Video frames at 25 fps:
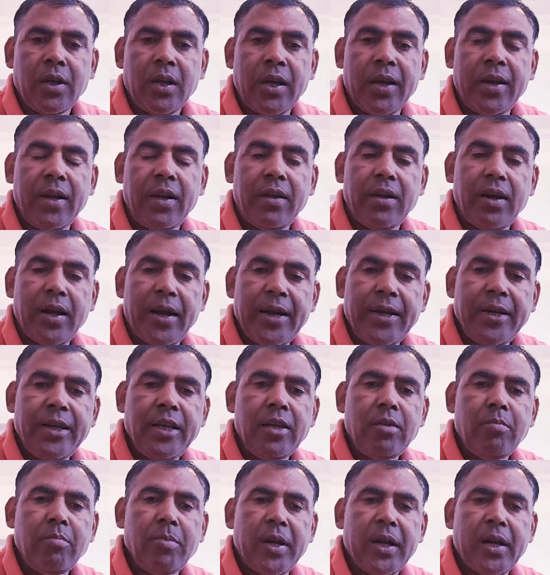And a
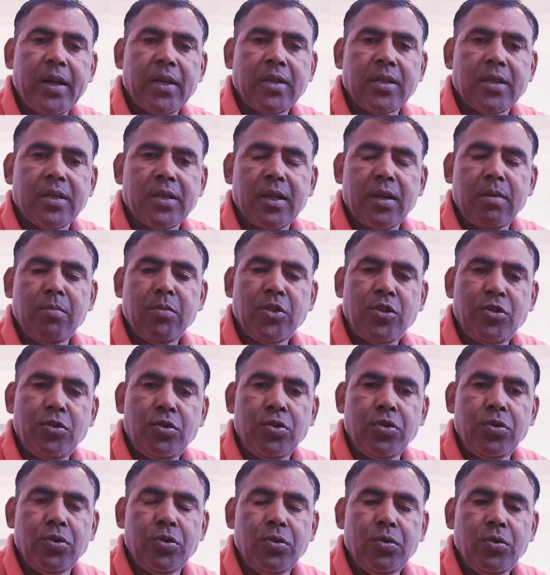writing practice comes
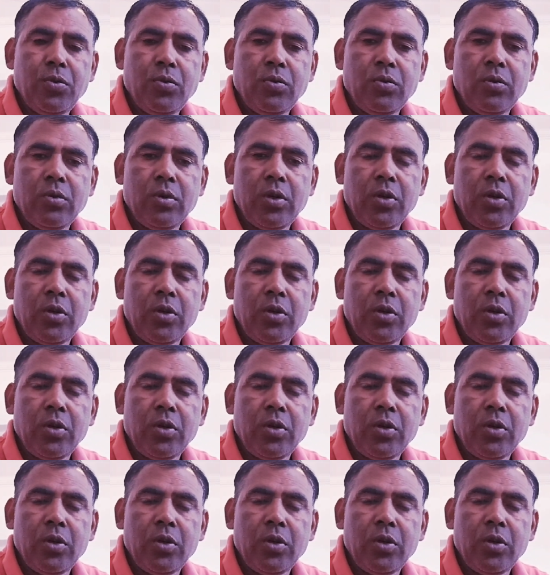to you,